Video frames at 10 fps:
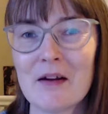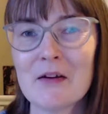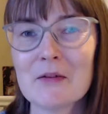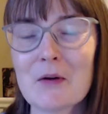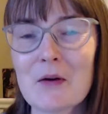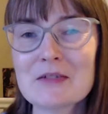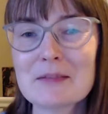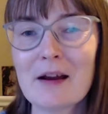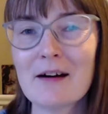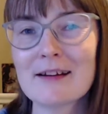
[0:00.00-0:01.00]

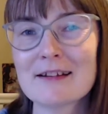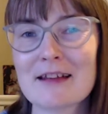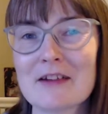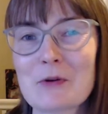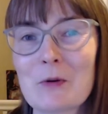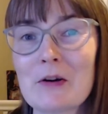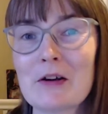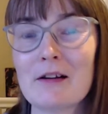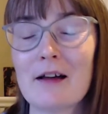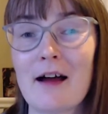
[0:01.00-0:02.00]
Rosemary essential
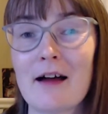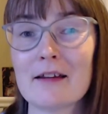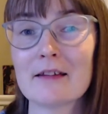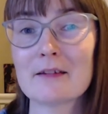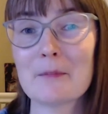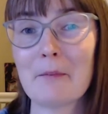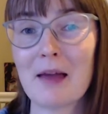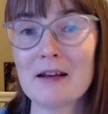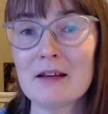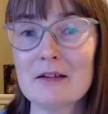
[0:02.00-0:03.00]
oil has
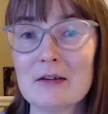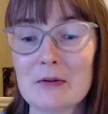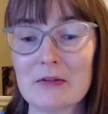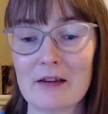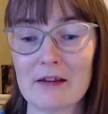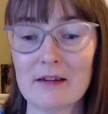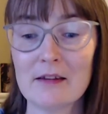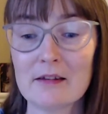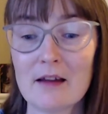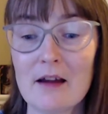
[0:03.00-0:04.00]
many
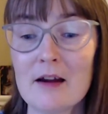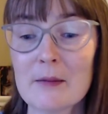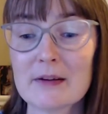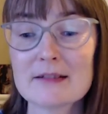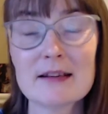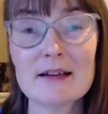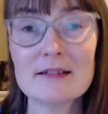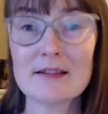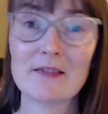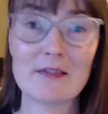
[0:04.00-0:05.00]
uses, but
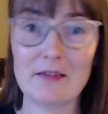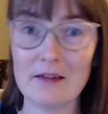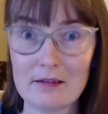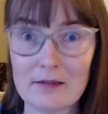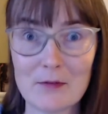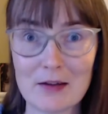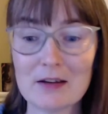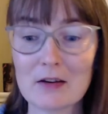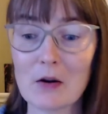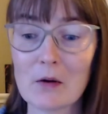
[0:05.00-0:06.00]
since this
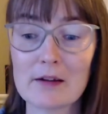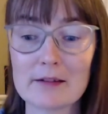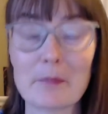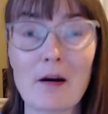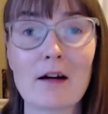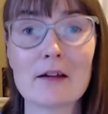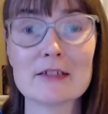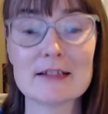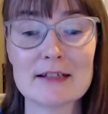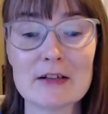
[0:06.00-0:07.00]
video is a part of a
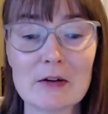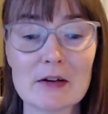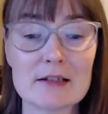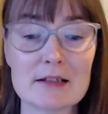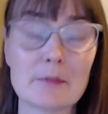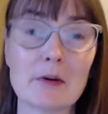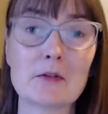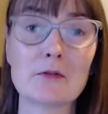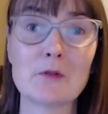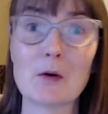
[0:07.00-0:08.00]
series about
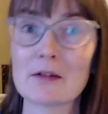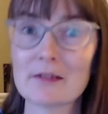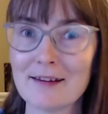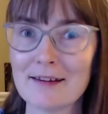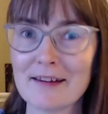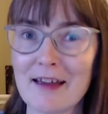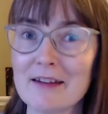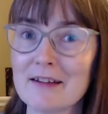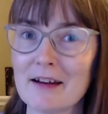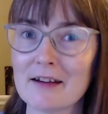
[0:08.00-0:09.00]
focusing and
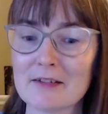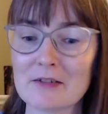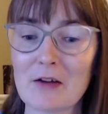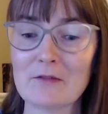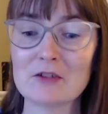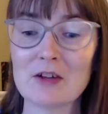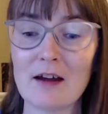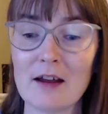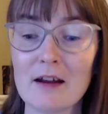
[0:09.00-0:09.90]
getting stuff done,